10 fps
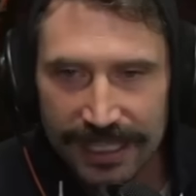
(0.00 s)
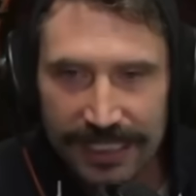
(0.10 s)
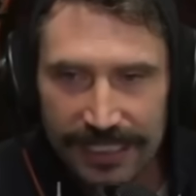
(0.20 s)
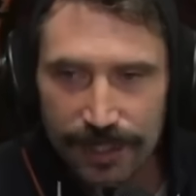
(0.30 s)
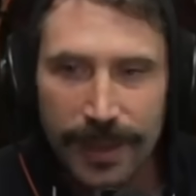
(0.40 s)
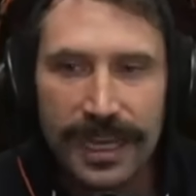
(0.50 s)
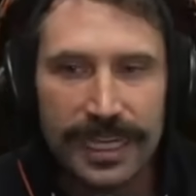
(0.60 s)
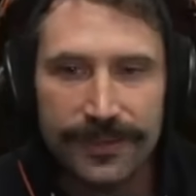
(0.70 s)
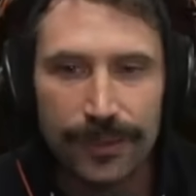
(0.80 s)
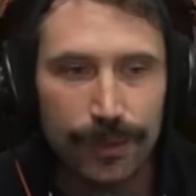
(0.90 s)
thing is, is you may
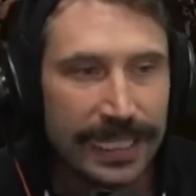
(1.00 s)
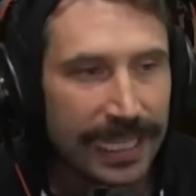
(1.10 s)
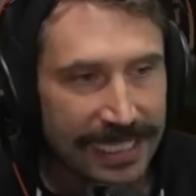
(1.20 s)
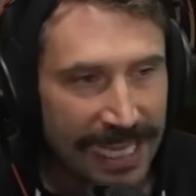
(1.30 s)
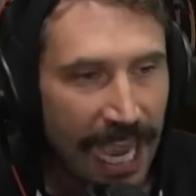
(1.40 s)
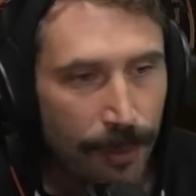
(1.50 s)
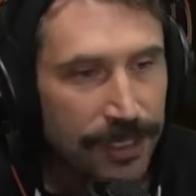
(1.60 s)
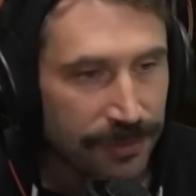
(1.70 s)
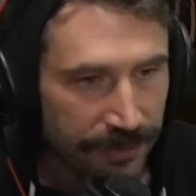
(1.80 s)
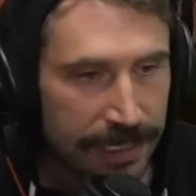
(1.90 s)
not even realize how
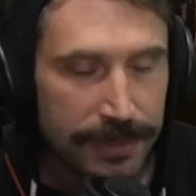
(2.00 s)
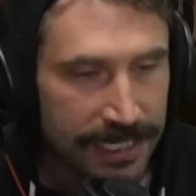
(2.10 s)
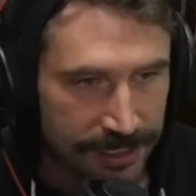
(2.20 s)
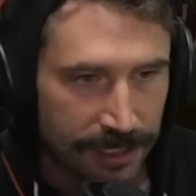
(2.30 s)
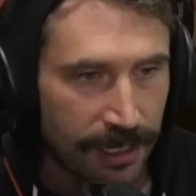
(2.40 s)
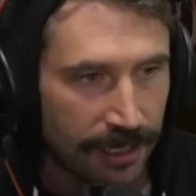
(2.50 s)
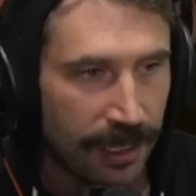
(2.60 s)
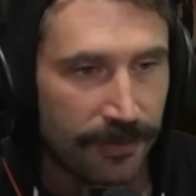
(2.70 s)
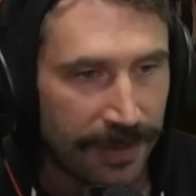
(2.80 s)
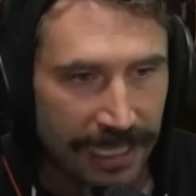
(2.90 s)
much Vim is uh,
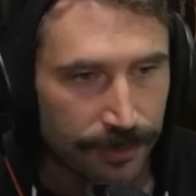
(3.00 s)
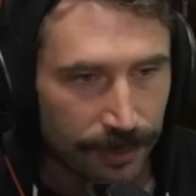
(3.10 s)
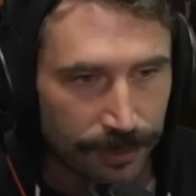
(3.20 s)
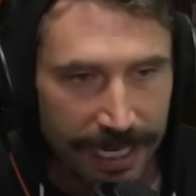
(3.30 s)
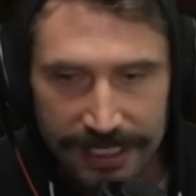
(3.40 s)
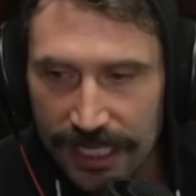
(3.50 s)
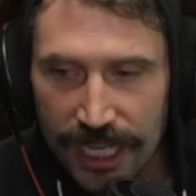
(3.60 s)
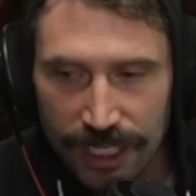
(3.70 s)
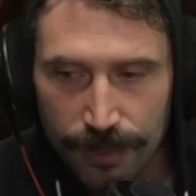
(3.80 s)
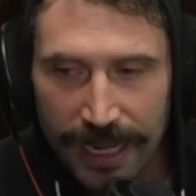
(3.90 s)
available, right?
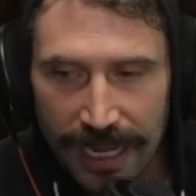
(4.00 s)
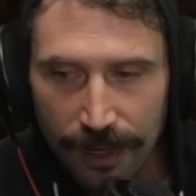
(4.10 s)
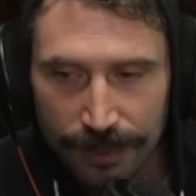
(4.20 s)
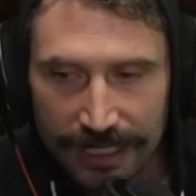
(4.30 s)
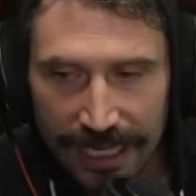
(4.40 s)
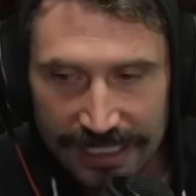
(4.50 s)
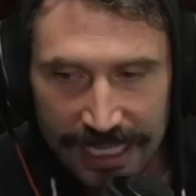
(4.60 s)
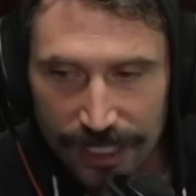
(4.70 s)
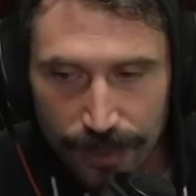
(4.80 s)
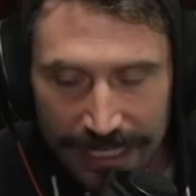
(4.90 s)
You may not realize
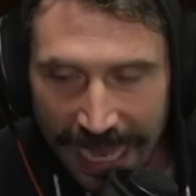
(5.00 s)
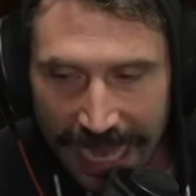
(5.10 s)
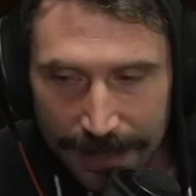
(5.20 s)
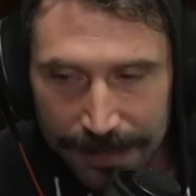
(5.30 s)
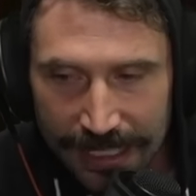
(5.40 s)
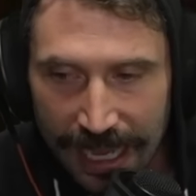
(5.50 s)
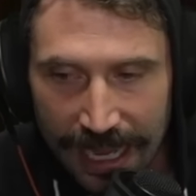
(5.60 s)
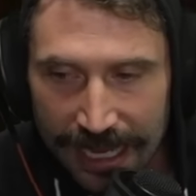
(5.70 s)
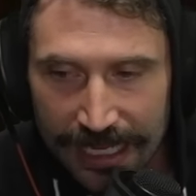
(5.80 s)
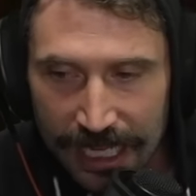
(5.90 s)
that you can
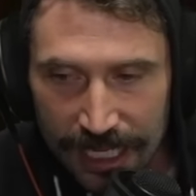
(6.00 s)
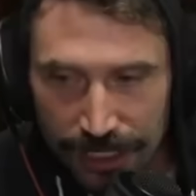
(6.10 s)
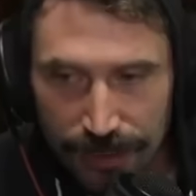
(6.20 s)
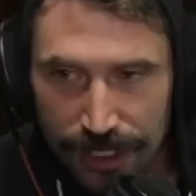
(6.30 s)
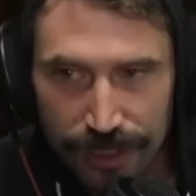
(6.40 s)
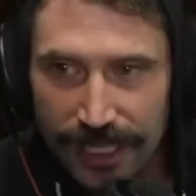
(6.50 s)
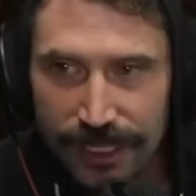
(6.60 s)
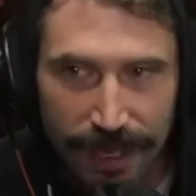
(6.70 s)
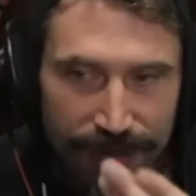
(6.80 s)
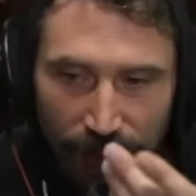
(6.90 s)
API. You, you
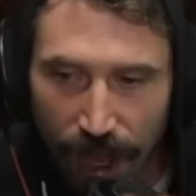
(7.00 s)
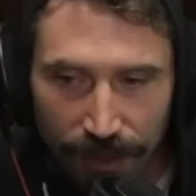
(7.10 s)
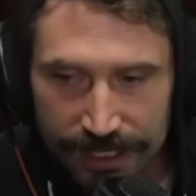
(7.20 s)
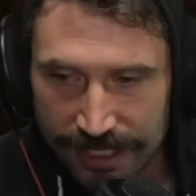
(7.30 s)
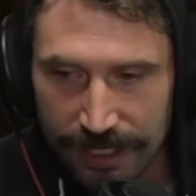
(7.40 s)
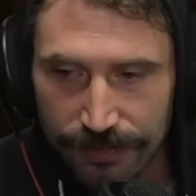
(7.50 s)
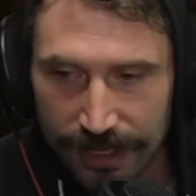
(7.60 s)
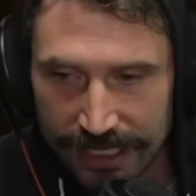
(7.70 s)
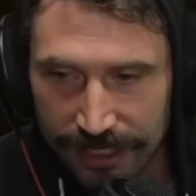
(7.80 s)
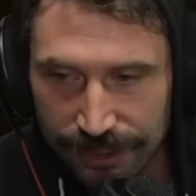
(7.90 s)
then you have all this stuff
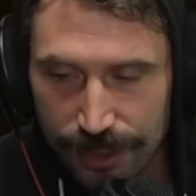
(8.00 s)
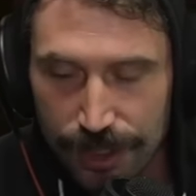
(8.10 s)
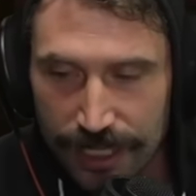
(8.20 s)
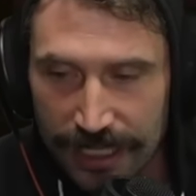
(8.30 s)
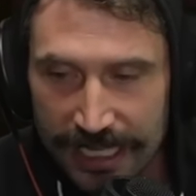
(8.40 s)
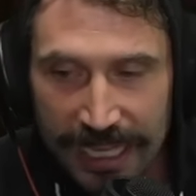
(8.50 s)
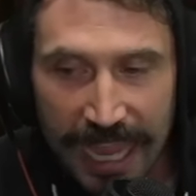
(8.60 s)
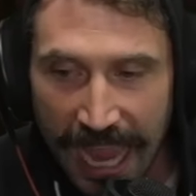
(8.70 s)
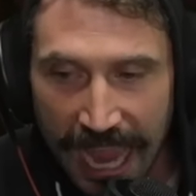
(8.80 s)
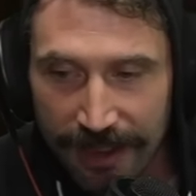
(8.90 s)
right here, so you can like
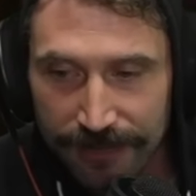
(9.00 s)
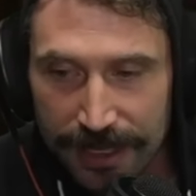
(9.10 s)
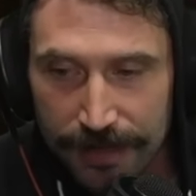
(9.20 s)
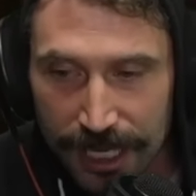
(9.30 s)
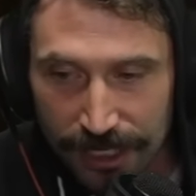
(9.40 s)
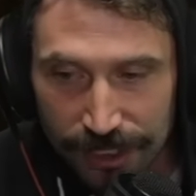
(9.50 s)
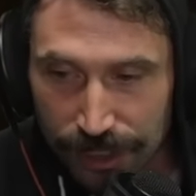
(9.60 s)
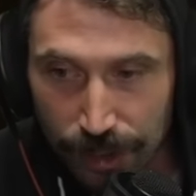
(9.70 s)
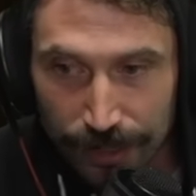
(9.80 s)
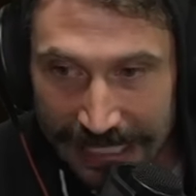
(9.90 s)
nvim
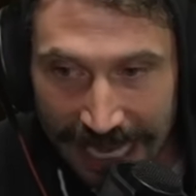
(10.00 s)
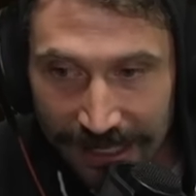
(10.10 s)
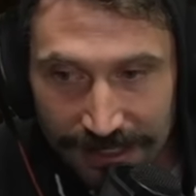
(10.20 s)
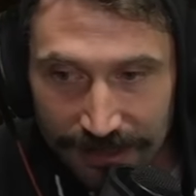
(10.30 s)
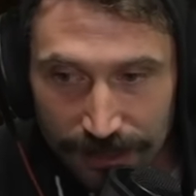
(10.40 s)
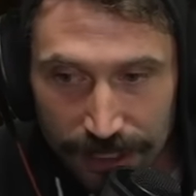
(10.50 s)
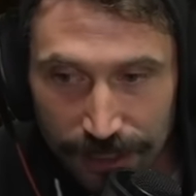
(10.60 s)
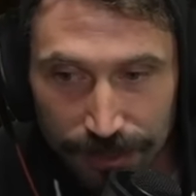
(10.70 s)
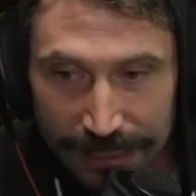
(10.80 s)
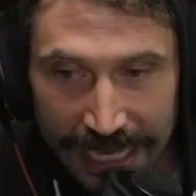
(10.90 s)
create. You can
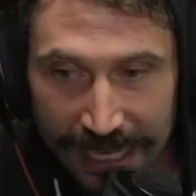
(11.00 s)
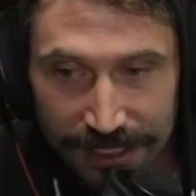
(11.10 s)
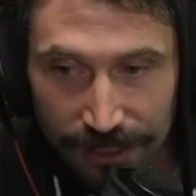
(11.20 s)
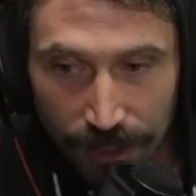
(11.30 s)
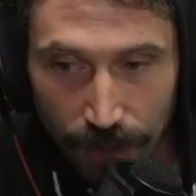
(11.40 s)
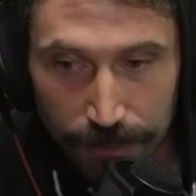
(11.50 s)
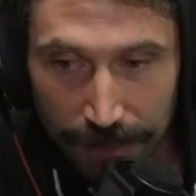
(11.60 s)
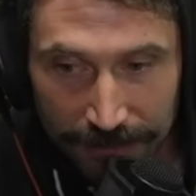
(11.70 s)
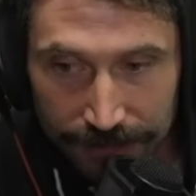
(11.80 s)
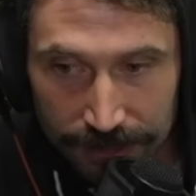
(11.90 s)
create your own
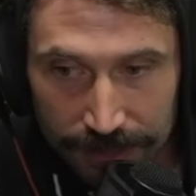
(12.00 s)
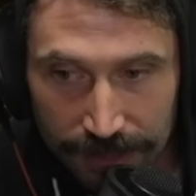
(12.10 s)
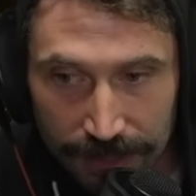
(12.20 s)
buffer